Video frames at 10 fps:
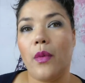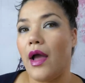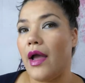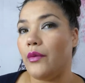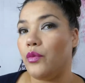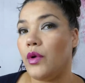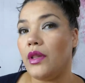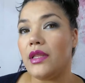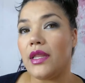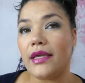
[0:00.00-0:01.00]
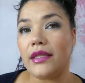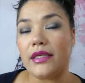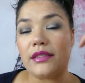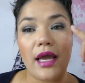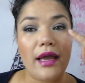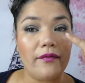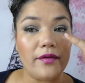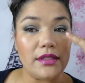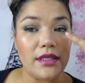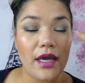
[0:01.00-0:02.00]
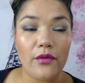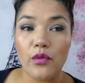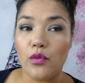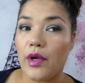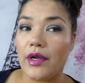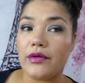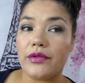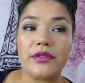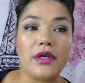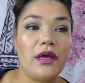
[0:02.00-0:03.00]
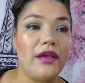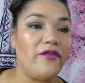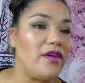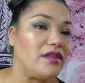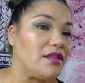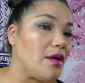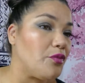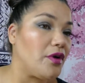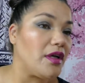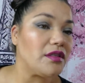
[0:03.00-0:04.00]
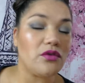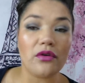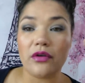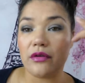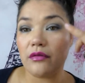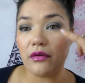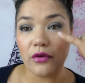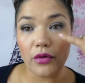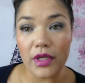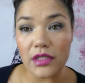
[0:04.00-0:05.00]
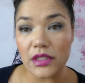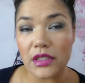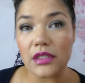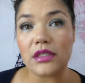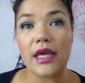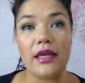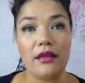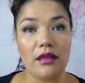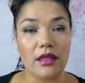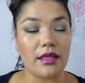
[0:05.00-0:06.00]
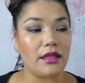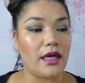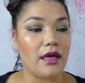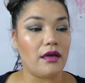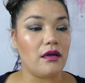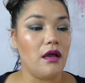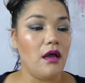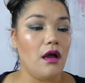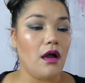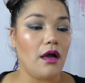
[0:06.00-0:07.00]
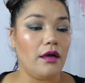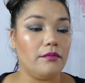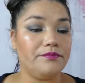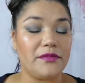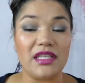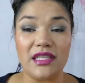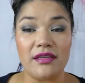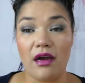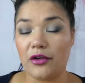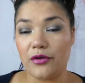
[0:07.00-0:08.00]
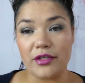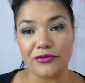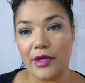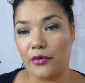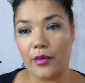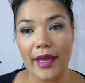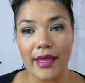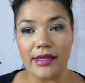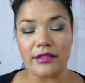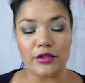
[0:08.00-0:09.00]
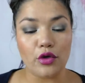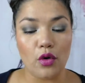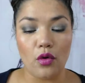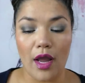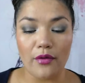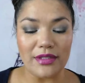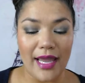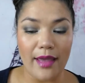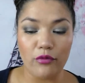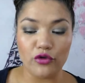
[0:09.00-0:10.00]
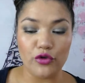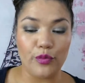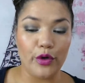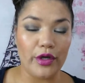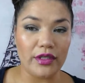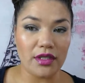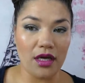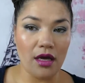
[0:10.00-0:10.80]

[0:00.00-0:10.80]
I really like this. I have to see how it wears, if it separates or creases, anything like that. It did not crease right away, so I was able to put